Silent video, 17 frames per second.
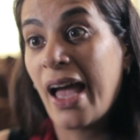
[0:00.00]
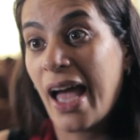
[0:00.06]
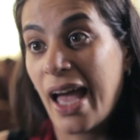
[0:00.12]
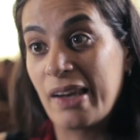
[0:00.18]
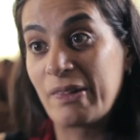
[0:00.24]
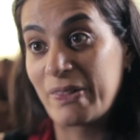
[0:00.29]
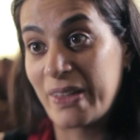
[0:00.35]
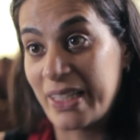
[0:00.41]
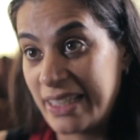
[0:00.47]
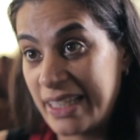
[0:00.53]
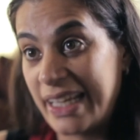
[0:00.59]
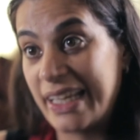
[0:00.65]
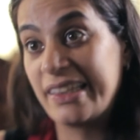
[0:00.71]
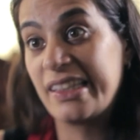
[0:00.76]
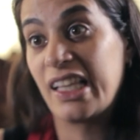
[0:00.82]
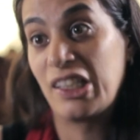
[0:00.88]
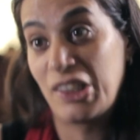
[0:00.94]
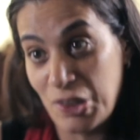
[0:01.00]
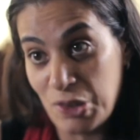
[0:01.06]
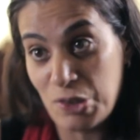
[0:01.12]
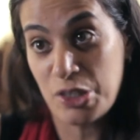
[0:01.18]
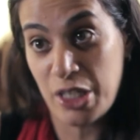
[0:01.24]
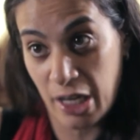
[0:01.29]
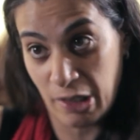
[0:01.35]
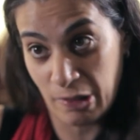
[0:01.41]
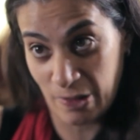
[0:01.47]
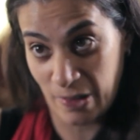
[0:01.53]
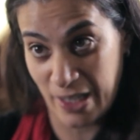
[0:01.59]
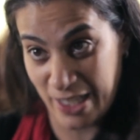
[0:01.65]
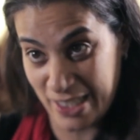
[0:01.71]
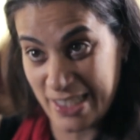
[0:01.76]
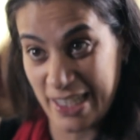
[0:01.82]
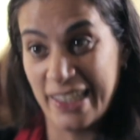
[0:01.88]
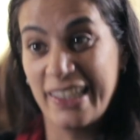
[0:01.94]
And we need the new
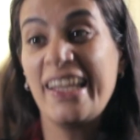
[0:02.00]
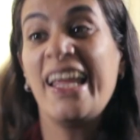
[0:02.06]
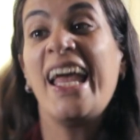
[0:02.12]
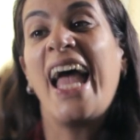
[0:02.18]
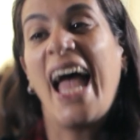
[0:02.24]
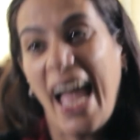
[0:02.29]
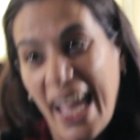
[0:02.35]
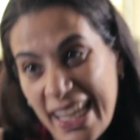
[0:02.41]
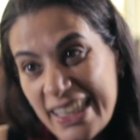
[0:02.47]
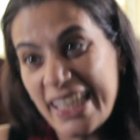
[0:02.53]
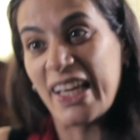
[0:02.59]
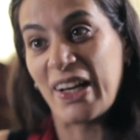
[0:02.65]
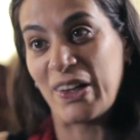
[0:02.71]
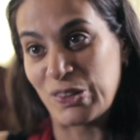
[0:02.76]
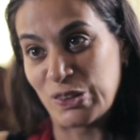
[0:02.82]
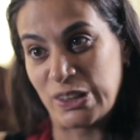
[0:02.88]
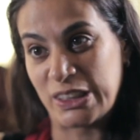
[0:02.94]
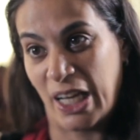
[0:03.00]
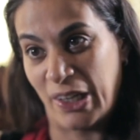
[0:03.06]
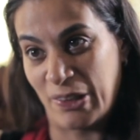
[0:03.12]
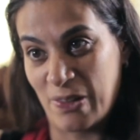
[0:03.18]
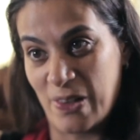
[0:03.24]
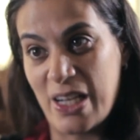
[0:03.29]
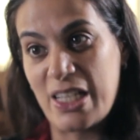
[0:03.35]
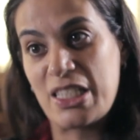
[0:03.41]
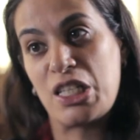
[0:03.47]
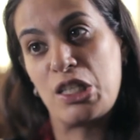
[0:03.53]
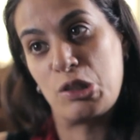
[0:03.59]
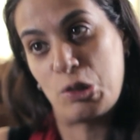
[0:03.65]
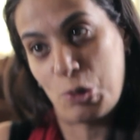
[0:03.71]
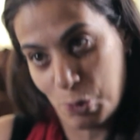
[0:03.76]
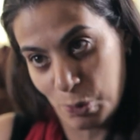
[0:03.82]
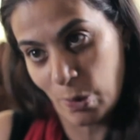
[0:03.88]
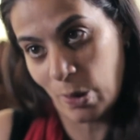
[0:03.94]
generation and the old generation
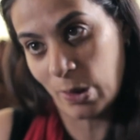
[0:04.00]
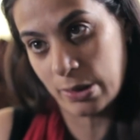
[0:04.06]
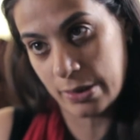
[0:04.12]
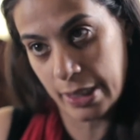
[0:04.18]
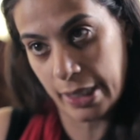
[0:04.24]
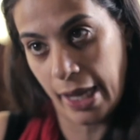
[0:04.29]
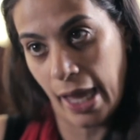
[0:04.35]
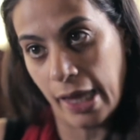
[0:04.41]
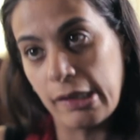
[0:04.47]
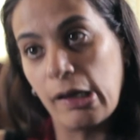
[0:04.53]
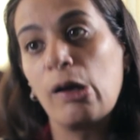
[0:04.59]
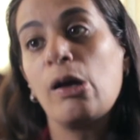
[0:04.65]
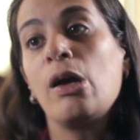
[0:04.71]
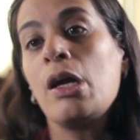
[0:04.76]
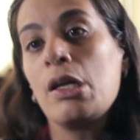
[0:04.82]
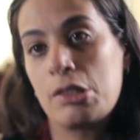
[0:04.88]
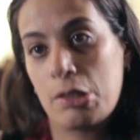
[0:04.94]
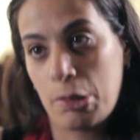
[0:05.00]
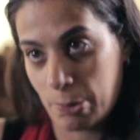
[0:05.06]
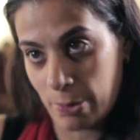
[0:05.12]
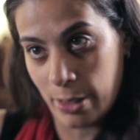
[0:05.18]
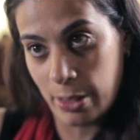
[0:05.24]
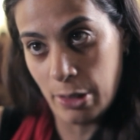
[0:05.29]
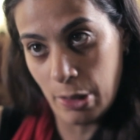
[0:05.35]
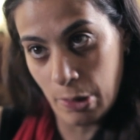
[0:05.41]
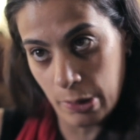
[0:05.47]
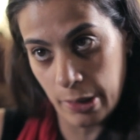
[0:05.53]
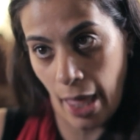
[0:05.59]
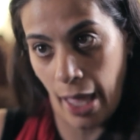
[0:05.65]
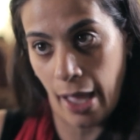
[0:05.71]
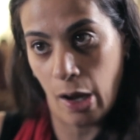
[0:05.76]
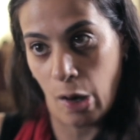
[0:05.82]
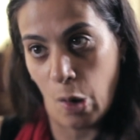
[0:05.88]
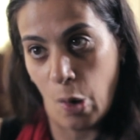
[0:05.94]
to work together to renew
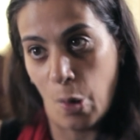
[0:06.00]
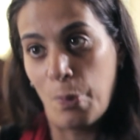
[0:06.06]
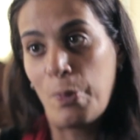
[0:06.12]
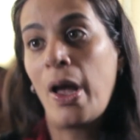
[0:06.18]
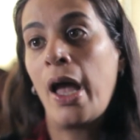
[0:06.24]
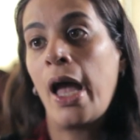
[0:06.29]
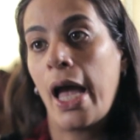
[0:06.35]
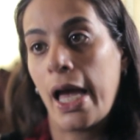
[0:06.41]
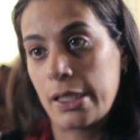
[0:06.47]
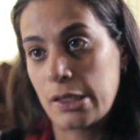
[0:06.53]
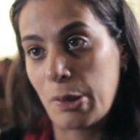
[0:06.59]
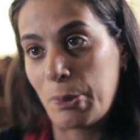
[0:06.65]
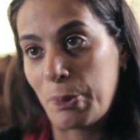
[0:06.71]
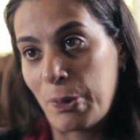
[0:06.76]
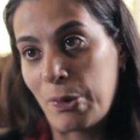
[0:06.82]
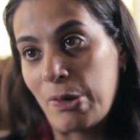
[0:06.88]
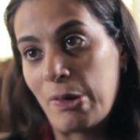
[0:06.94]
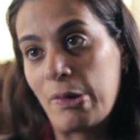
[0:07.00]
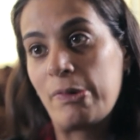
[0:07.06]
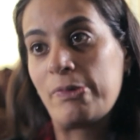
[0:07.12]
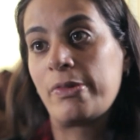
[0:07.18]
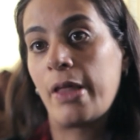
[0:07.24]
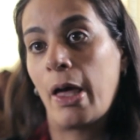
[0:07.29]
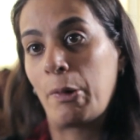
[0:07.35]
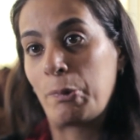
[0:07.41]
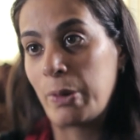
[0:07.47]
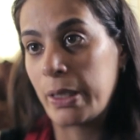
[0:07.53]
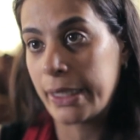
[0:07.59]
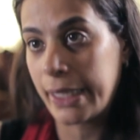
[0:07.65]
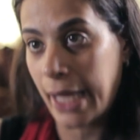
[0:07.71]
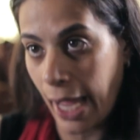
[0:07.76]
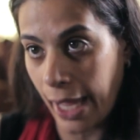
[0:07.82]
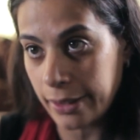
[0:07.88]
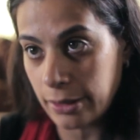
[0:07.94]
that hope and to prove that we
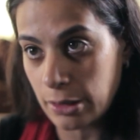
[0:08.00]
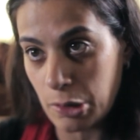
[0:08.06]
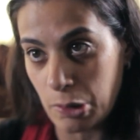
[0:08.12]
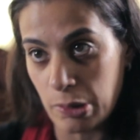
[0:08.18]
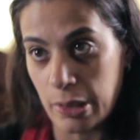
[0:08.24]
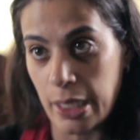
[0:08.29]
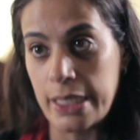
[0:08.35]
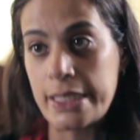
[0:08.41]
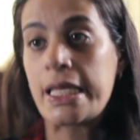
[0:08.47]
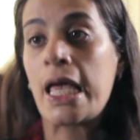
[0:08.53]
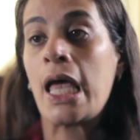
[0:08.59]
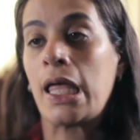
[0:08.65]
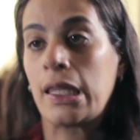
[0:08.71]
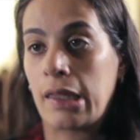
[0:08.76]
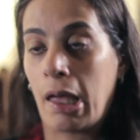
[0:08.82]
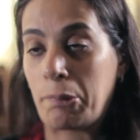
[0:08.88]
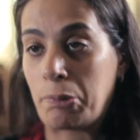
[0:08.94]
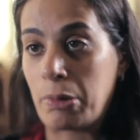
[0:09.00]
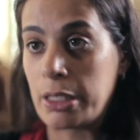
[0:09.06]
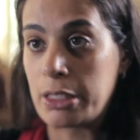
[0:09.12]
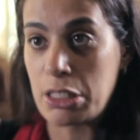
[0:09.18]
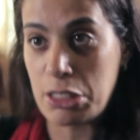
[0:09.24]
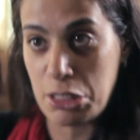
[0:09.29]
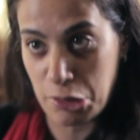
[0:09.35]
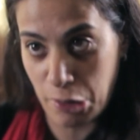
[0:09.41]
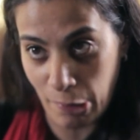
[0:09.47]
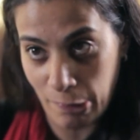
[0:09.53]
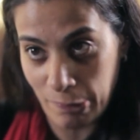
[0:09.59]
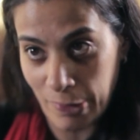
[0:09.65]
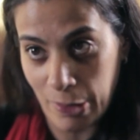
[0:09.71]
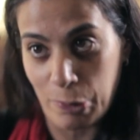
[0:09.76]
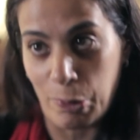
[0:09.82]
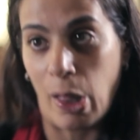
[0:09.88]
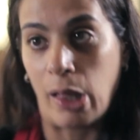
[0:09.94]
can do this, that we deserve
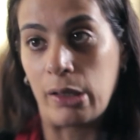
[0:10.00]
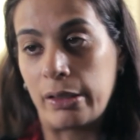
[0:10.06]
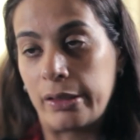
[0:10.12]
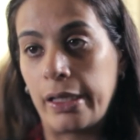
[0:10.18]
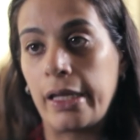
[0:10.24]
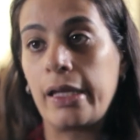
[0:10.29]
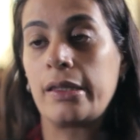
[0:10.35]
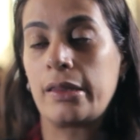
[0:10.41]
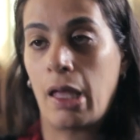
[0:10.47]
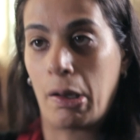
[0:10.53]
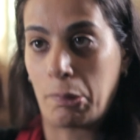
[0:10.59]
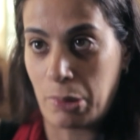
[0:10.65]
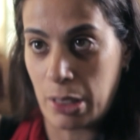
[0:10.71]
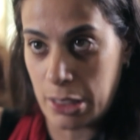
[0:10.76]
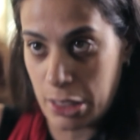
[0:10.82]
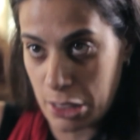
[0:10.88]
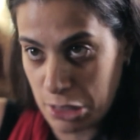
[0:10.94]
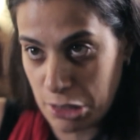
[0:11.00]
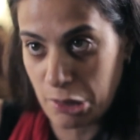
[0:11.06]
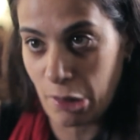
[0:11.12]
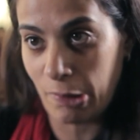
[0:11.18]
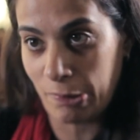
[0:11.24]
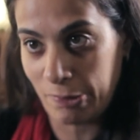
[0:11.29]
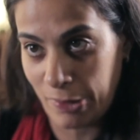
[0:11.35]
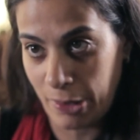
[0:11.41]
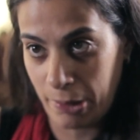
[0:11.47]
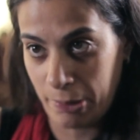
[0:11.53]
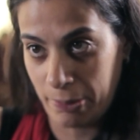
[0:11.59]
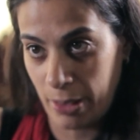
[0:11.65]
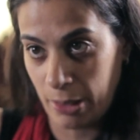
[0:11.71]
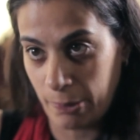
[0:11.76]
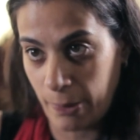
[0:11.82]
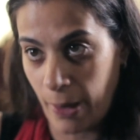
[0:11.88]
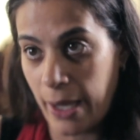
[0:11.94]
equality, that we deserve
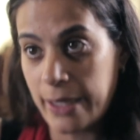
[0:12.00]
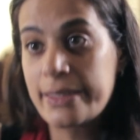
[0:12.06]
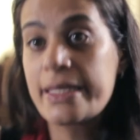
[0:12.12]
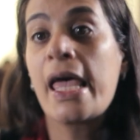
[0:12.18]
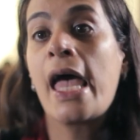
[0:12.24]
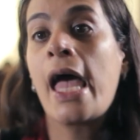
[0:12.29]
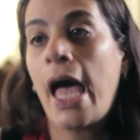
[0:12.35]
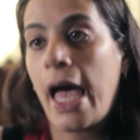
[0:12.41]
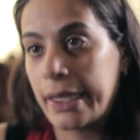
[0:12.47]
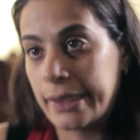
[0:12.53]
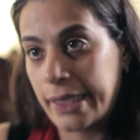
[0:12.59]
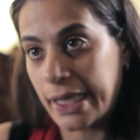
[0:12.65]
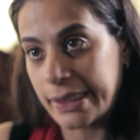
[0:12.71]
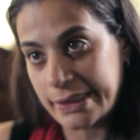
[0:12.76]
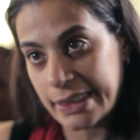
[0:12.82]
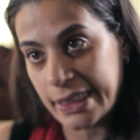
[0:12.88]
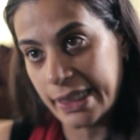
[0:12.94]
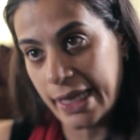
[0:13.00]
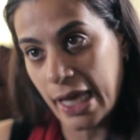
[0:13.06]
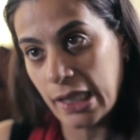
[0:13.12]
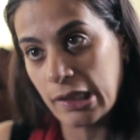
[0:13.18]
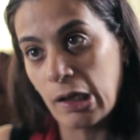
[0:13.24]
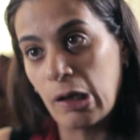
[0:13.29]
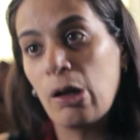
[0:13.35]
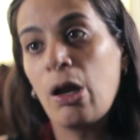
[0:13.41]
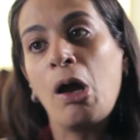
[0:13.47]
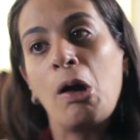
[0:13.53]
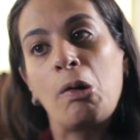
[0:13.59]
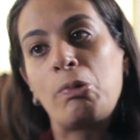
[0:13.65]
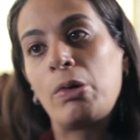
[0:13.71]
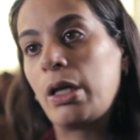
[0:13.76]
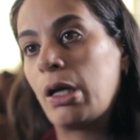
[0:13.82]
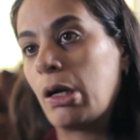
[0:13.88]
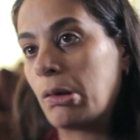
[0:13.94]
human rights, and that together
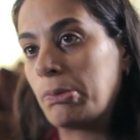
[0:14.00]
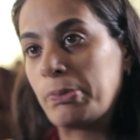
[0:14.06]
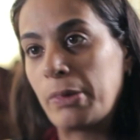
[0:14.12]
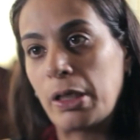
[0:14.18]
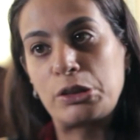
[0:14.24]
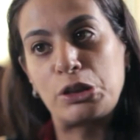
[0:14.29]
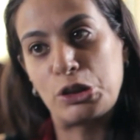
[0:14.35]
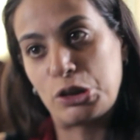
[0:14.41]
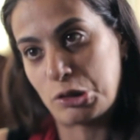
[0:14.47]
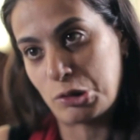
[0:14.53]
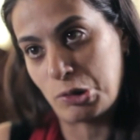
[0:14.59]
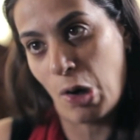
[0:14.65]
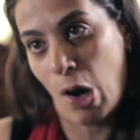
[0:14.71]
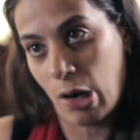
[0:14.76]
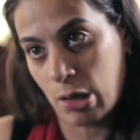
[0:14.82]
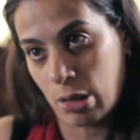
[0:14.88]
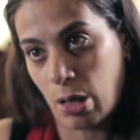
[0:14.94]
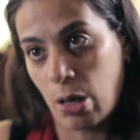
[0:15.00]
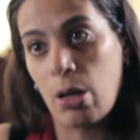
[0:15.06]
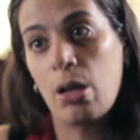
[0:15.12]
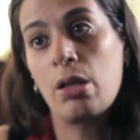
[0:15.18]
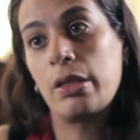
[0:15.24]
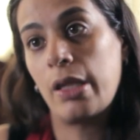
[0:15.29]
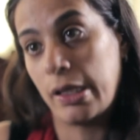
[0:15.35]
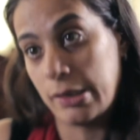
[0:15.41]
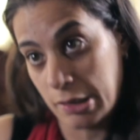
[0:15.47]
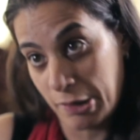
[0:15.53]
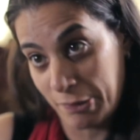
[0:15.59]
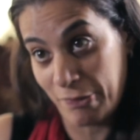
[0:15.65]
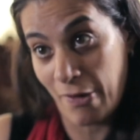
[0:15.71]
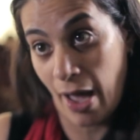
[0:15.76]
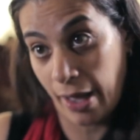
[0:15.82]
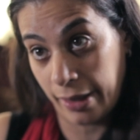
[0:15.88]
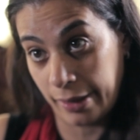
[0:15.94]
we are much stronger than
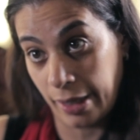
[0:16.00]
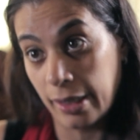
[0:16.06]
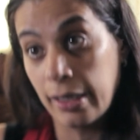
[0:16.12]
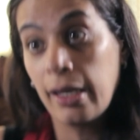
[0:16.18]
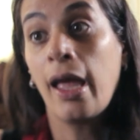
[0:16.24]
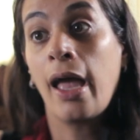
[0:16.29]
divided.